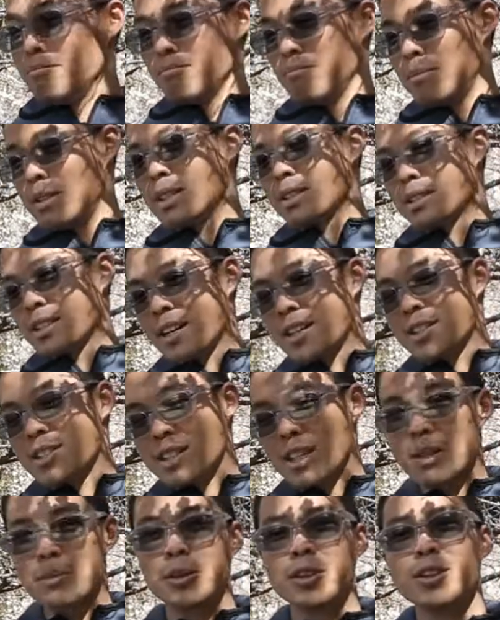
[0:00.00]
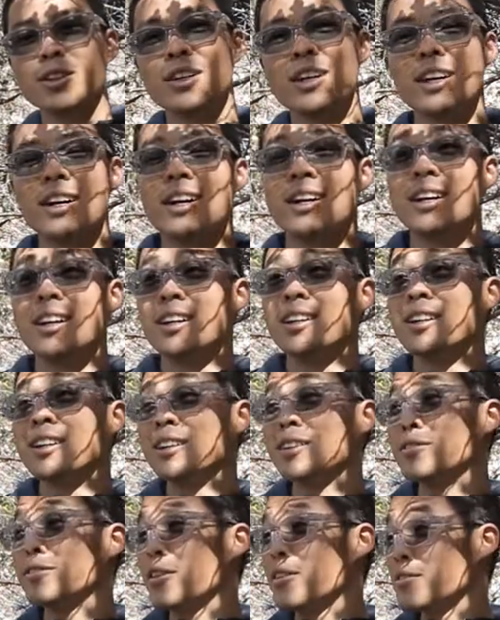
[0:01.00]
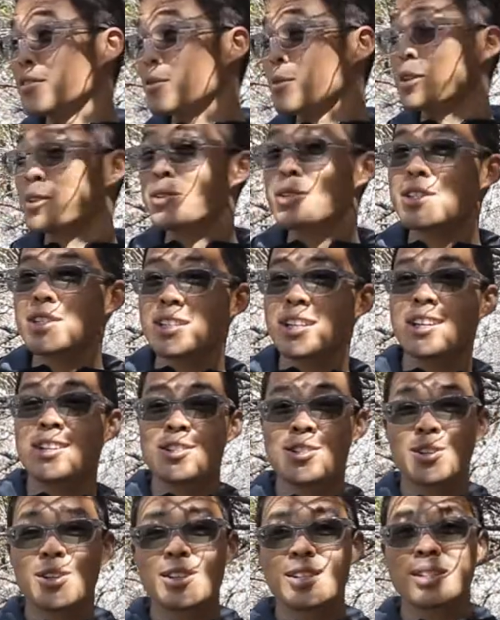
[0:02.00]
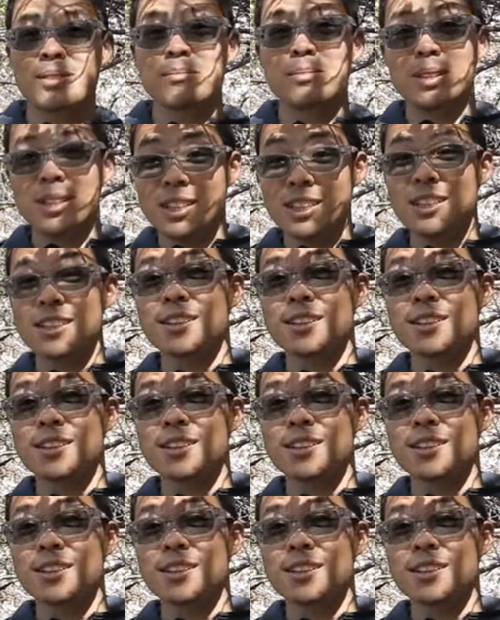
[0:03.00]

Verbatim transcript: big, nice table uh, for everyone to sit and enjoy some tea,